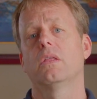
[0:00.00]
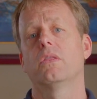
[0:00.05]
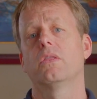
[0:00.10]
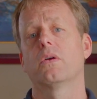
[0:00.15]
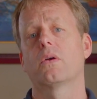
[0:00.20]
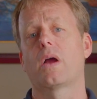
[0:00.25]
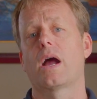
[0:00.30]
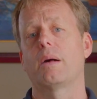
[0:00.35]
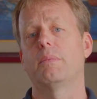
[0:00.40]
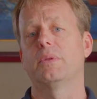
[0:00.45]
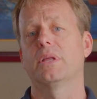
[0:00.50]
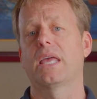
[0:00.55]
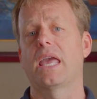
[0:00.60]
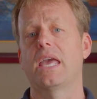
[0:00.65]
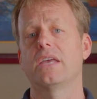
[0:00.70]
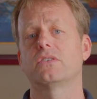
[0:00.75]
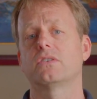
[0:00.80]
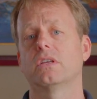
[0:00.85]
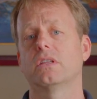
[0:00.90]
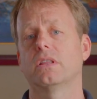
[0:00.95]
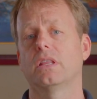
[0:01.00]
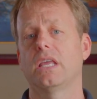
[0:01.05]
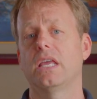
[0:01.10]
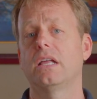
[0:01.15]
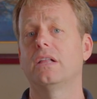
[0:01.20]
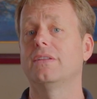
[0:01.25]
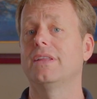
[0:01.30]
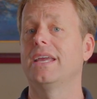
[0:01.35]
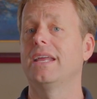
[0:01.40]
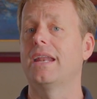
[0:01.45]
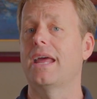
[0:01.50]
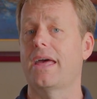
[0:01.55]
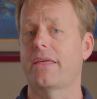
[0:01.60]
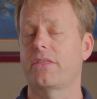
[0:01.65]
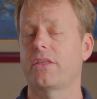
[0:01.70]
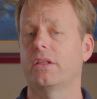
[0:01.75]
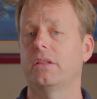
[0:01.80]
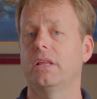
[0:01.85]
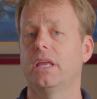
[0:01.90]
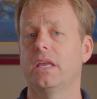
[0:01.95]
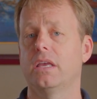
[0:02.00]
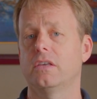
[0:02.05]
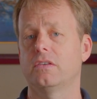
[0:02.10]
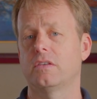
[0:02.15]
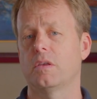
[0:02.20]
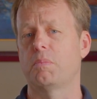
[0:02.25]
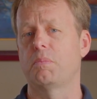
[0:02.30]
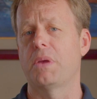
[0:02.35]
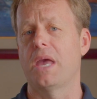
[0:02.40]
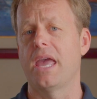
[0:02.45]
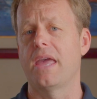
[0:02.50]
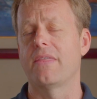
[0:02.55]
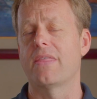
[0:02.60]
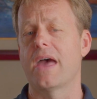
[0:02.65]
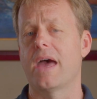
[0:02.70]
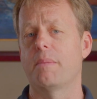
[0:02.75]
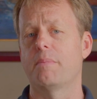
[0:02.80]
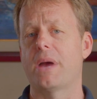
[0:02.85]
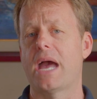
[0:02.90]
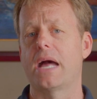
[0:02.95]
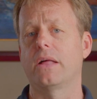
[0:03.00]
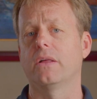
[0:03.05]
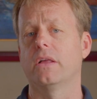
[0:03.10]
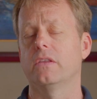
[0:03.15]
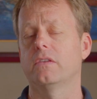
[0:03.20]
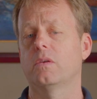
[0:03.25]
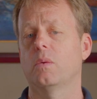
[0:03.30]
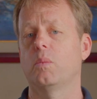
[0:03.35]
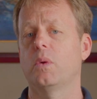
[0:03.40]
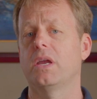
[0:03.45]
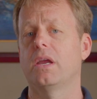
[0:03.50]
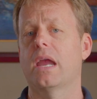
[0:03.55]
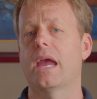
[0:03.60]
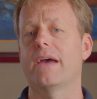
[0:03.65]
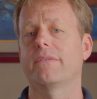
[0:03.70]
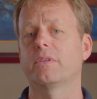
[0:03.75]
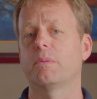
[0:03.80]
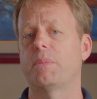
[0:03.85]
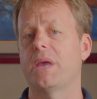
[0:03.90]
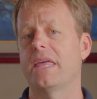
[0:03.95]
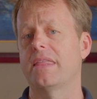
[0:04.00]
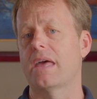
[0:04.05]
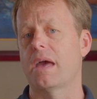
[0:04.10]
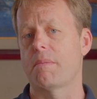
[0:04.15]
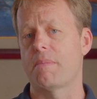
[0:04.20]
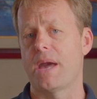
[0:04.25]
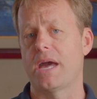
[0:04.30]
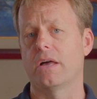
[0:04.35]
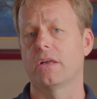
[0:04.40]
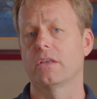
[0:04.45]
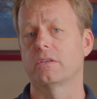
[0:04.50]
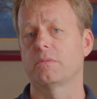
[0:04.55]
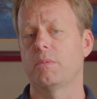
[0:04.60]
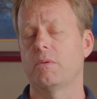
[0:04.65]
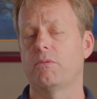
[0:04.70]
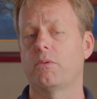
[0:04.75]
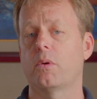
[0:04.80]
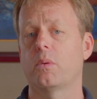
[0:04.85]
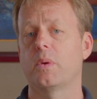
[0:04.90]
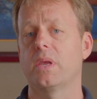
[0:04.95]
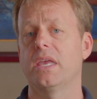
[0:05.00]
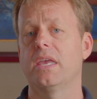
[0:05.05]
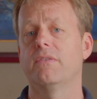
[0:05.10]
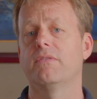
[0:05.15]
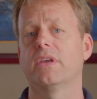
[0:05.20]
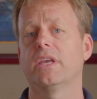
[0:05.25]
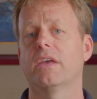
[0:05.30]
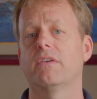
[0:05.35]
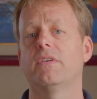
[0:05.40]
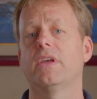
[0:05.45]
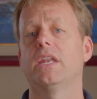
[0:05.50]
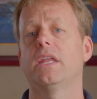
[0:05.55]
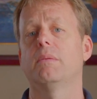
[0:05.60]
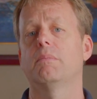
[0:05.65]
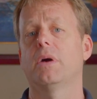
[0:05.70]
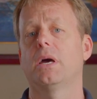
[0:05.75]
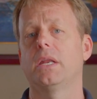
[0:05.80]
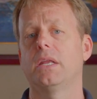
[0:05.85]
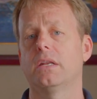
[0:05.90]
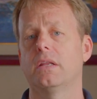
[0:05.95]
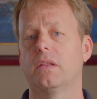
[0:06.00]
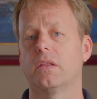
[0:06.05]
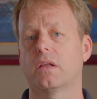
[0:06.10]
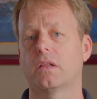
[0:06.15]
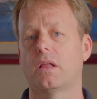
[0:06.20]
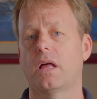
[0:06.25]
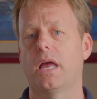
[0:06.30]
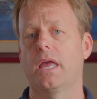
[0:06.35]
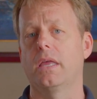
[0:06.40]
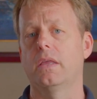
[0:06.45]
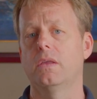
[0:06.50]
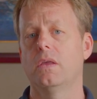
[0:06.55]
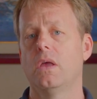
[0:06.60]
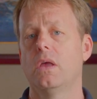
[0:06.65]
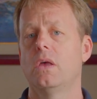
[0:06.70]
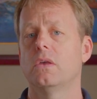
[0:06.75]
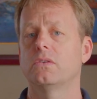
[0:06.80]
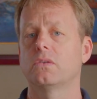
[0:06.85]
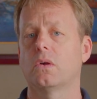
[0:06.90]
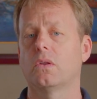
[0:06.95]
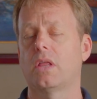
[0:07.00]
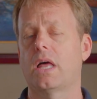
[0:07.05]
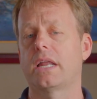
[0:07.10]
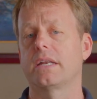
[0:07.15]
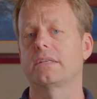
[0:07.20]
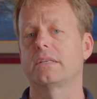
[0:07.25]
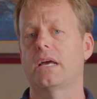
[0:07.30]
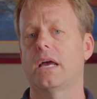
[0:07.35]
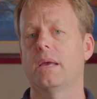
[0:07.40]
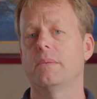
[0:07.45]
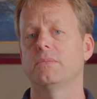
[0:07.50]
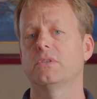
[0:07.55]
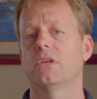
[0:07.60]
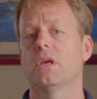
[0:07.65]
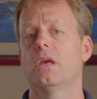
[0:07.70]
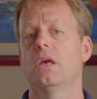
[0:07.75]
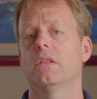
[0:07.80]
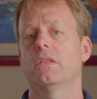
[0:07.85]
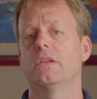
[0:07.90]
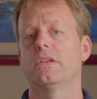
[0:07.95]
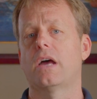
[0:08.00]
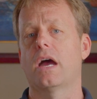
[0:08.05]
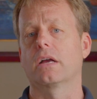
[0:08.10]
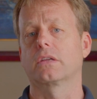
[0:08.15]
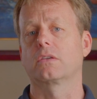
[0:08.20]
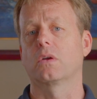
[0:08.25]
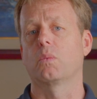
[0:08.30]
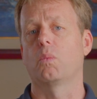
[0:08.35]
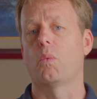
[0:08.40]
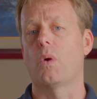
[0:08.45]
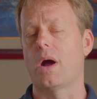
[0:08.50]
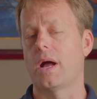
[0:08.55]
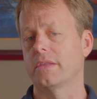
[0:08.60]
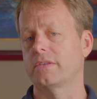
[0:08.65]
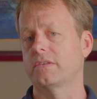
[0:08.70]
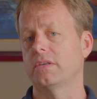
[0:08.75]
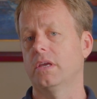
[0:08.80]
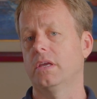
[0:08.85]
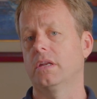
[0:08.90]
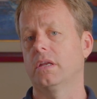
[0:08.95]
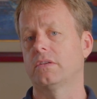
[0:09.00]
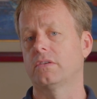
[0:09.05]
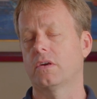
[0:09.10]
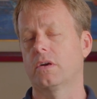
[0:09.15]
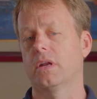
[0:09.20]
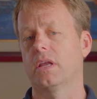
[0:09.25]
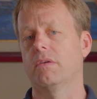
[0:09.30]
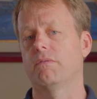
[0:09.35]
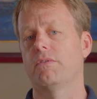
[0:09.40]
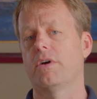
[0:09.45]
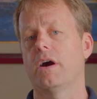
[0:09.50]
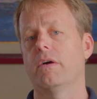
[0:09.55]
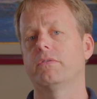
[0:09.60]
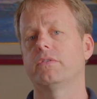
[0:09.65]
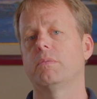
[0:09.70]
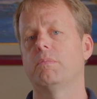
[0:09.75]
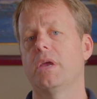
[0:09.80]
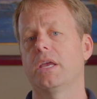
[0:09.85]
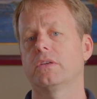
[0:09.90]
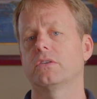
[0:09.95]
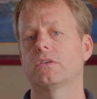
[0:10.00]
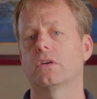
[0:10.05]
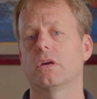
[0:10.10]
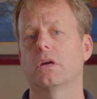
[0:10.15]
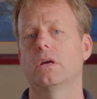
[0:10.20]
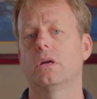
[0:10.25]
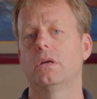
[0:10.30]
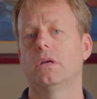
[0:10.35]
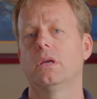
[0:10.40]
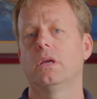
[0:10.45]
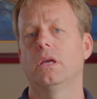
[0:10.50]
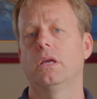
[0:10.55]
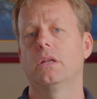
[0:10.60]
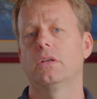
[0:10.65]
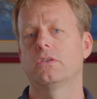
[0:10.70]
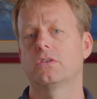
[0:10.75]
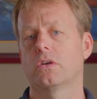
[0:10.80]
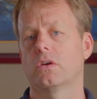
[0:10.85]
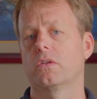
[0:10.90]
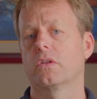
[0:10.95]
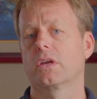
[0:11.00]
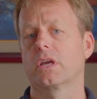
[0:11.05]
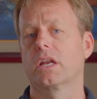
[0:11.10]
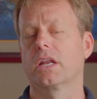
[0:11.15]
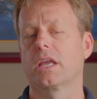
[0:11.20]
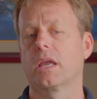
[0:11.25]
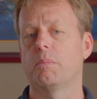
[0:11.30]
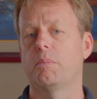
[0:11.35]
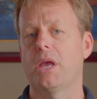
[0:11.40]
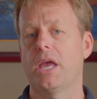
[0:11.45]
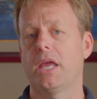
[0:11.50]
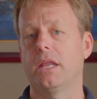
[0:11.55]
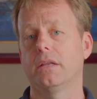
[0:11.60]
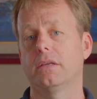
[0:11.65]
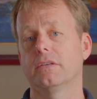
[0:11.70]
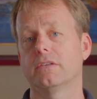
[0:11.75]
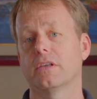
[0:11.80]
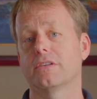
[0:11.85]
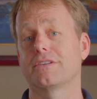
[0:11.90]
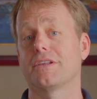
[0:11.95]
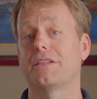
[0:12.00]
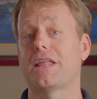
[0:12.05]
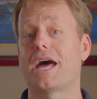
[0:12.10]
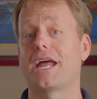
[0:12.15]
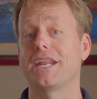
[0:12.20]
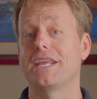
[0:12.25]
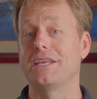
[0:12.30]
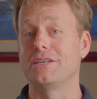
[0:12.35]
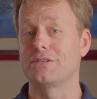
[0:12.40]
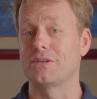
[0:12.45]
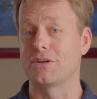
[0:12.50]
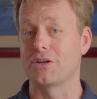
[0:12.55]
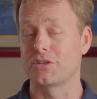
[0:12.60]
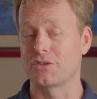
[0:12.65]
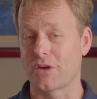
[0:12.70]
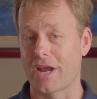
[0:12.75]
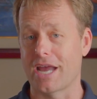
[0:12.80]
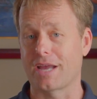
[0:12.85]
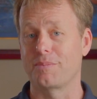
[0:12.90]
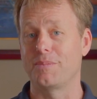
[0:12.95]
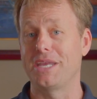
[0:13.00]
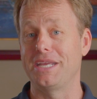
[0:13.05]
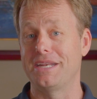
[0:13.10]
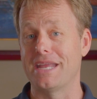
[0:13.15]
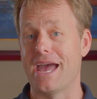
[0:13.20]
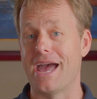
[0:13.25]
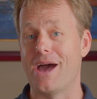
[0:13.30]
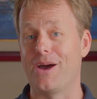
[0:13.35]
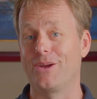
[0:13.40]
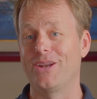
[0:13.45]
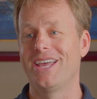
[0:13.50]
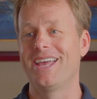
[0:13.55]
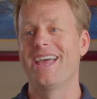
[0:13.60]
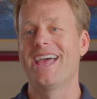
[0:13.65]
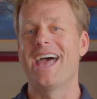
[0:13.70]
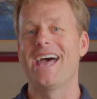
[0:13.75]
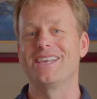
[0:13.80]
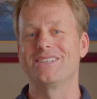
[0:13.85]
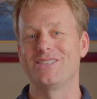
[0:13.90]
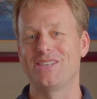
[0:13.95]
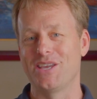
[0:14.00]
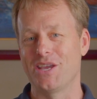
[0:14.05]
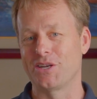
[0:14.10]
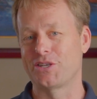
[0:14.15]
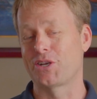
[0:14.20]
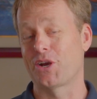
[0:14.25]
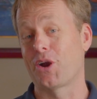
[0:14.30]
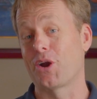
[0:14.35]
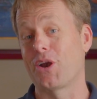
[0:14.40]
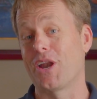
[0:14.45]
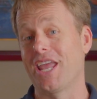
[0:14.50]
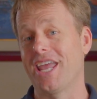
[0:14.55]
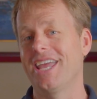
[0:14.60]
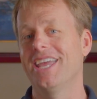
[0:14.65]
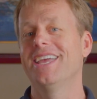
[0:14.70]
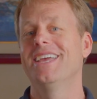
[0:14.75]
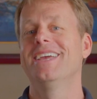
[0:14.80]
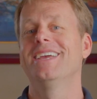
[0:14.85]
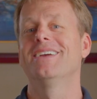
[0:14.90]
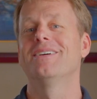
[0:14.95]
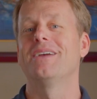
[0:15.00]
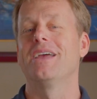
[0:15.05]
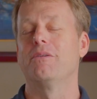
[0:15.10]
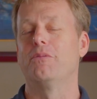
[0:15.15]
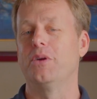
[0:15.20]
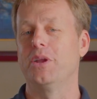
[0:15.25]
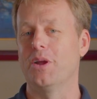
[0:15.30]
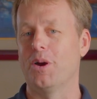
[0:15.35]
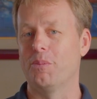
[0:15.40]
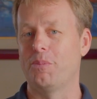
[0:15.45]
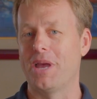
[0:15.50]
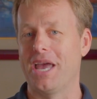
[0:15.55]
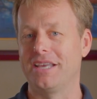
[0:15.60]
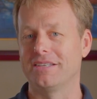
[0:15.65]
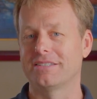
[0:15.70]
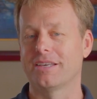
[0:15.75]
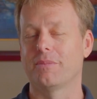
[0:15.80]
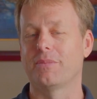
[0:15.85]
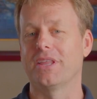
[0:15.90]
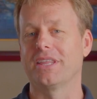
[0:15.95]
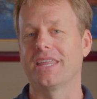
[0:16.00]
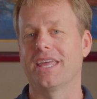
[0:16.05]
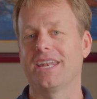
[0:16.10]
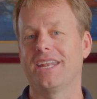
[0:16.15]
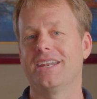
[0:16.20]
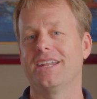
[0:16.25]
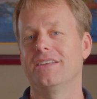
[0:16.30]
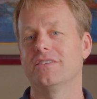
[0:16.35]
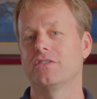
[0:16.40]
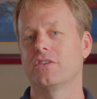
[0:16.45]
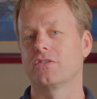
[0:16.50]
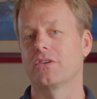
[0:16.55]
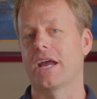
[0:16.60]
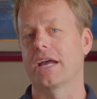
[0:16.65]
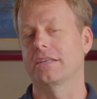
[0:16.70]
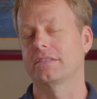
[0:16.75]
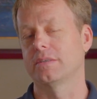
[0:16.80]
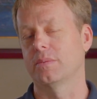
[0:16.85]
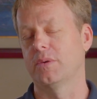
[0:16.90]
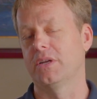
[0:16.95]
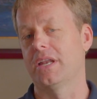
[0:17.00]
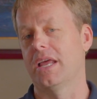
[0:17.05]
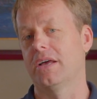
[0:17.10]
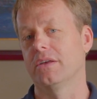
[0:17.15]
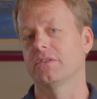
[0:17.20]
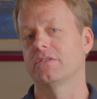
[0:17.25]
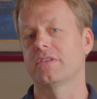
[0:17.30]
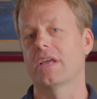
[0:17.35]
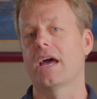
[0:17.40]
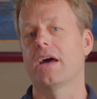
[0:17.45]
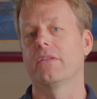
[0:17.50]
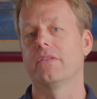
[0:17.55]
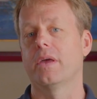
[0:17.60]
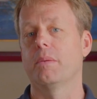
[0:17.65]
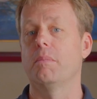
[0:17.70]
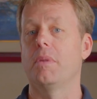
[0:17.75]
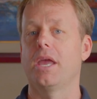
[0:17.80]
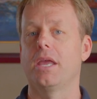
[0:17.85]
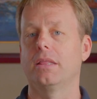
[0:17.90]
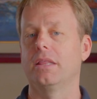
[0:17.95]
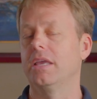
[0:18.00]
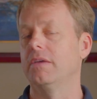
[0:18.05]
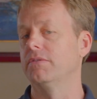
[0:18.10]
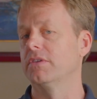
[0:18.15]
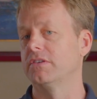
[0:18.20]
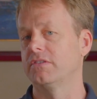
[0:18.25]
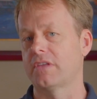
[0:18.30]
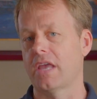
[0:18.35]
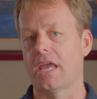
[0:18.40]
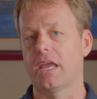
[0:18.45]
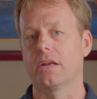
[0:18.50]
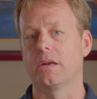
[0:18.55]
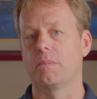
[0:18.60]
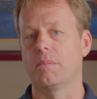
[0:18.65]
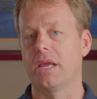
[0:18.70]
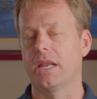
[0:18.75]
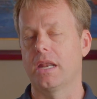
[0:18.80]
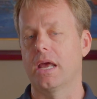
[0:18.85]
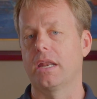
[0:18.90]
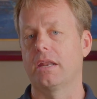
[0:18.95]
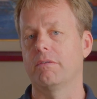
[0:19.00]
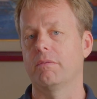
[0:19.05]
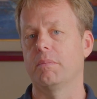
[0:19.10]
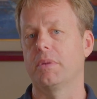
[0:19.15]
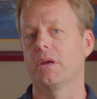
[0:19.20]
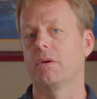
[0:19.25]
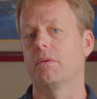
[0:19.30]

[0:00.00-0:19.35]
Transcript: their obligation legally and ethically is to pay that balance, and we have to pay that balance before we even give any money to the client. So a lot of times the doctor wants an attorney involved to make sure and ensure they're going to get paid, because it's a lot easier to track me down as the attorney if we don't pay something than it is to track someone else down that may leave the state or may not even be